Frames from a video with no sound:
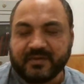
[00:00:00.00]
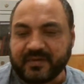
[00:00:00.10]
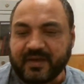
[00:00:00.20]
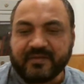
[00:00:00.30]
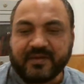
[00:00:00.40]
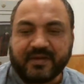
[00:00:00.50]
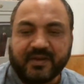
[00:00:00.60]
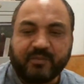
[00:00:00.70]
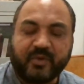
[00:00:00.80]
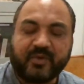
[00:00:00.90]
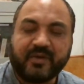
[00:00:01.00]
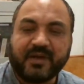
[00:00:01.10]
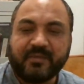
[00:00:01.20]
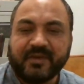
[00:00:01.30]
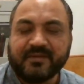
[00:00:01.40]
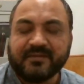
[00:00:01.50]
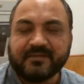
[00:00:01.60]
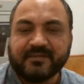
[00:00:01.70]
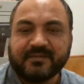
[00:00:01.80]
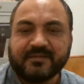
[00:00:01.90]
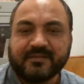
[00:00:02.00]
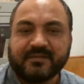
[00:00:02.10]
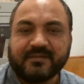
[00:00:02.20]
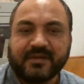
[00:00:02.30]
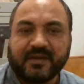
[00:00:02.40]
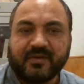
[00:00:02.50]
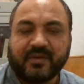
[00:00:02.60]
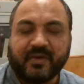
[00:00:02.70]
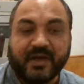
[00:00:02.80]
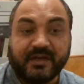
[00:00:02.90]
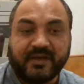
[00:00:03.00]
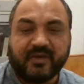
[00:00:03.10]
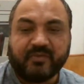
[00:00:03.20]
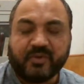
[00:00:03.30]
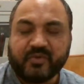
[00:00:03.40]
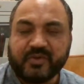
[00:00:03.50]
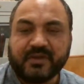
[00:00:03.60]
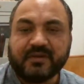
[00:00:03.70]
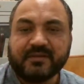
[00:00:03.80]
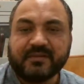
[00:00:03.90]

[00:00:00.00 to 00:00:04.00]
classical and modern Arabic, or at least differentiate?